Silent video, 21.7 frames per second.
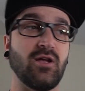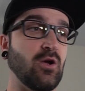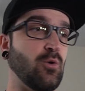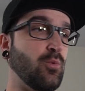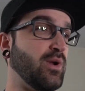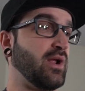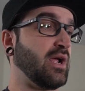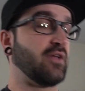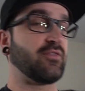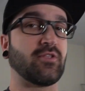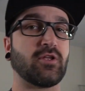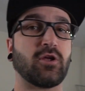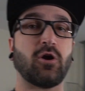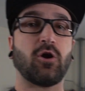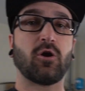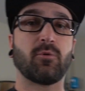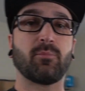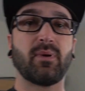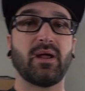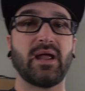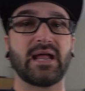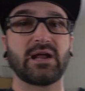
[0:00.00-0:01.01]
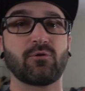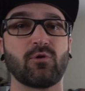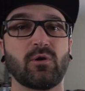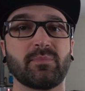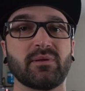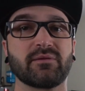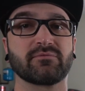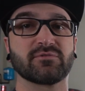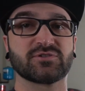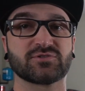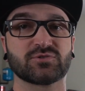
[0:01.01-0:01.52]
We got the car back. We've
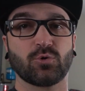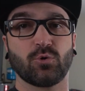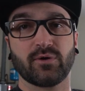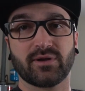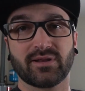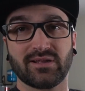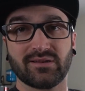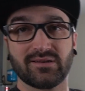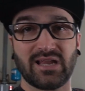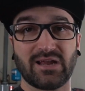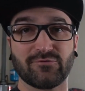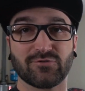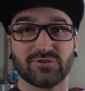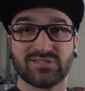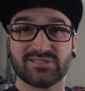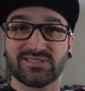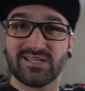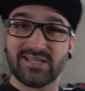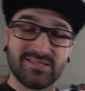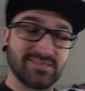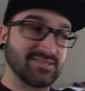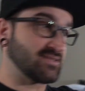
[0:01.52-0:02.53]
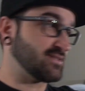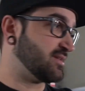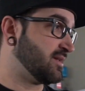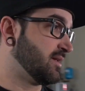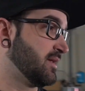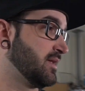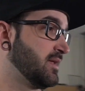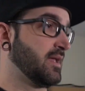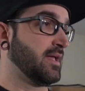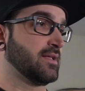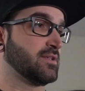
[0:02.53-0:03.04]
been restoring it ever since.
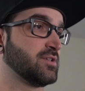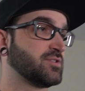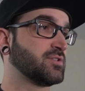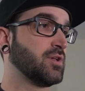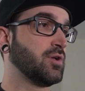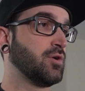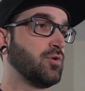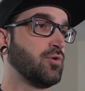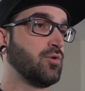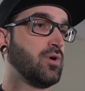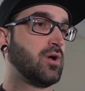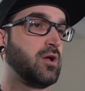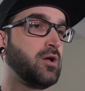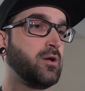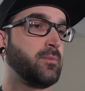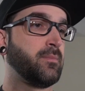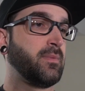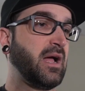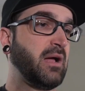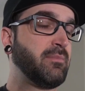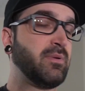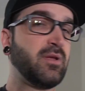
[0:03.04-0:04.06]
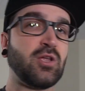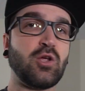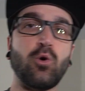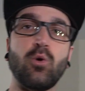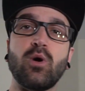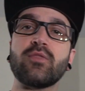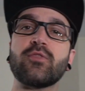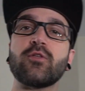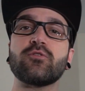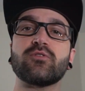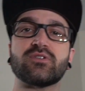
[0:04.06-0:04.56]
And so I've been
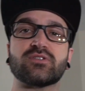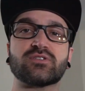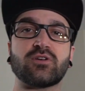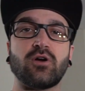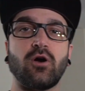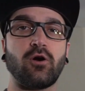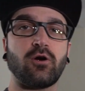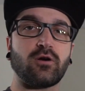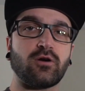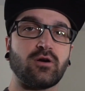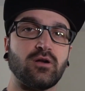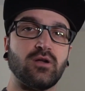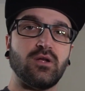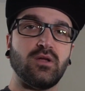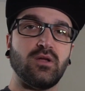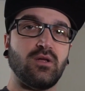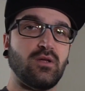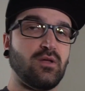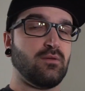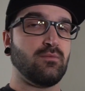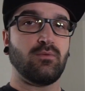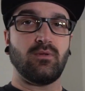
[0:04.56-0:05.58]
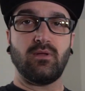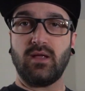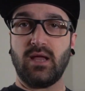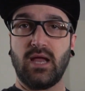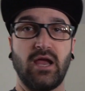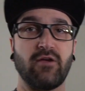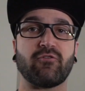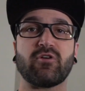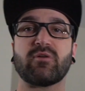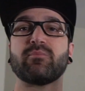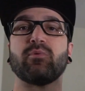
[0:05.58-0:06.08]
going through this car,
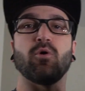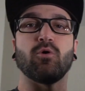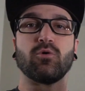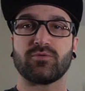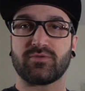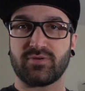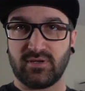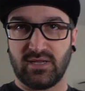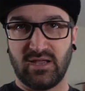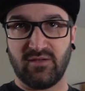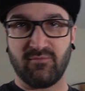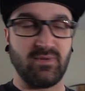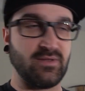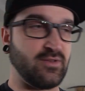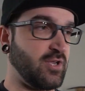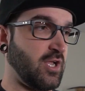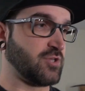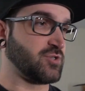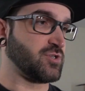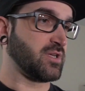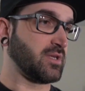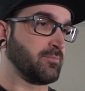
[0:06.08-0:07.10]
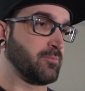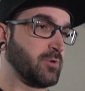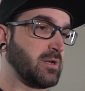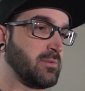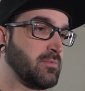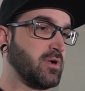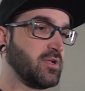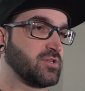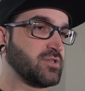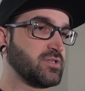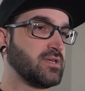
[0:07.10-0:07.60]
every bolt I've been touching pretty
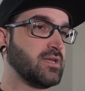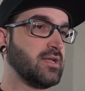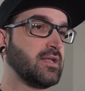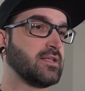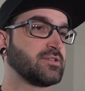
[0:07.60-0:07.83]
much.